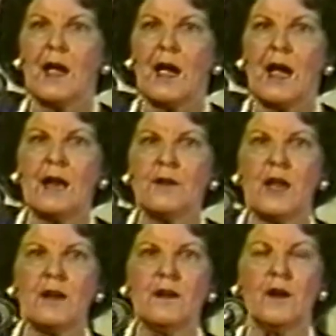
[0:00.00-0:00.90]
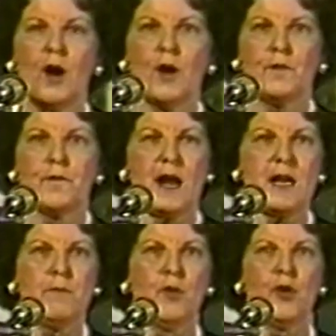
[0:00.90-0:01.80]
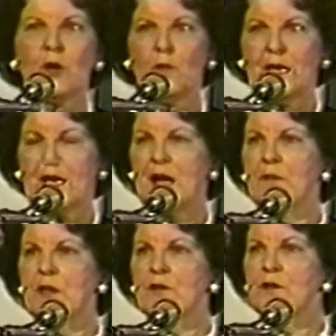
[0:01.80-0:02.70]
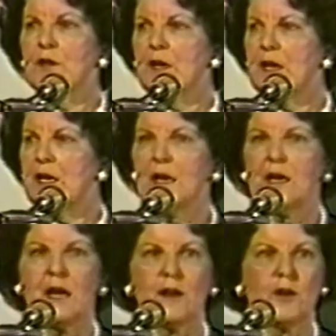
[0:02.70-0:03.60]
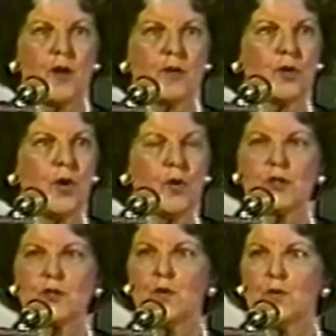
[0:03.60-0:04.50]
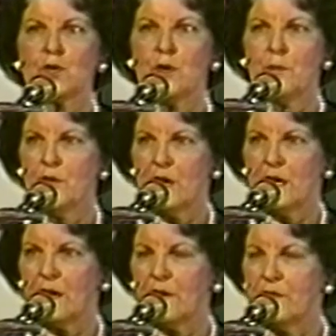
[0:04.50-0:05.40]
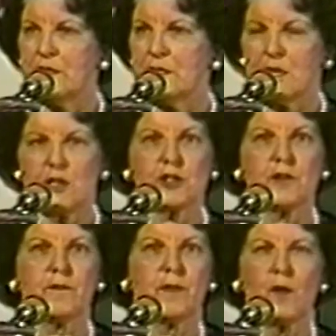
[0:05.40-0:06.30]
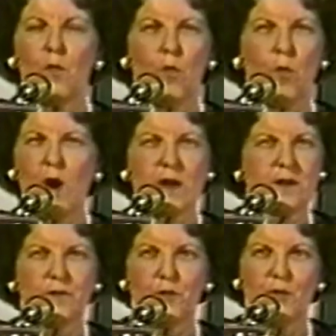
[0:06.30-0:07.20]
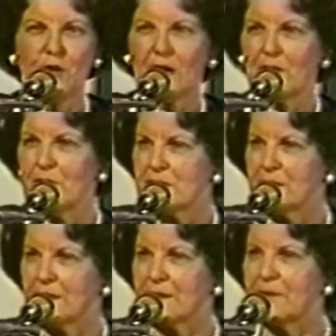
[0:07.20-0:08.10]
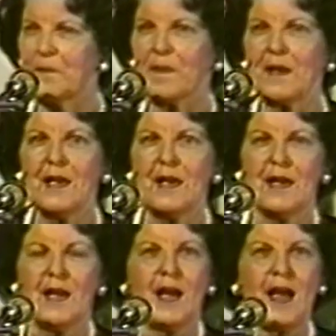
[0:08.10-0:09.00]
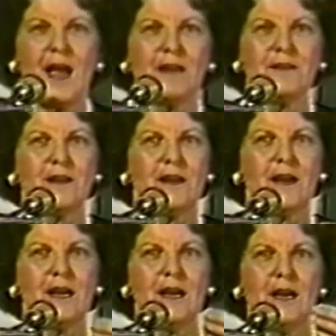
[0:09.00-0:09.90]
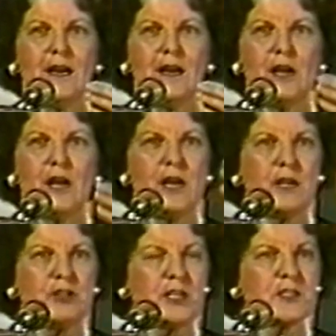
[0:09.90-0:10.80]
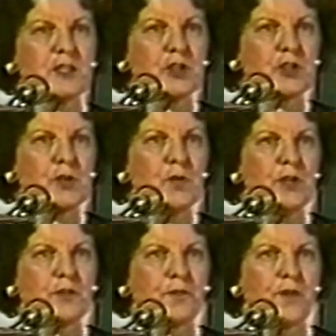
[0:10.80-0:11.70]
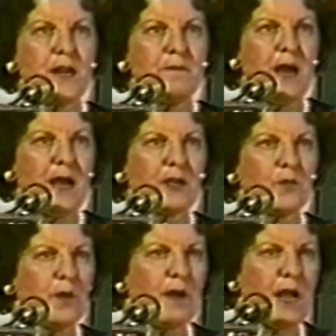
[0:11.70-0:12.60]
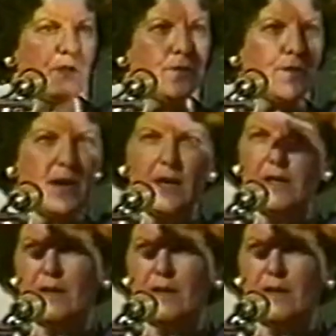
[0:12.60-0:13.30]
And then on Friday morning, we came in here and Lauren called us all to a morning of intercession. Wonderful morning, wasn't it? And just as soon as Fred Market, where are you, Fred?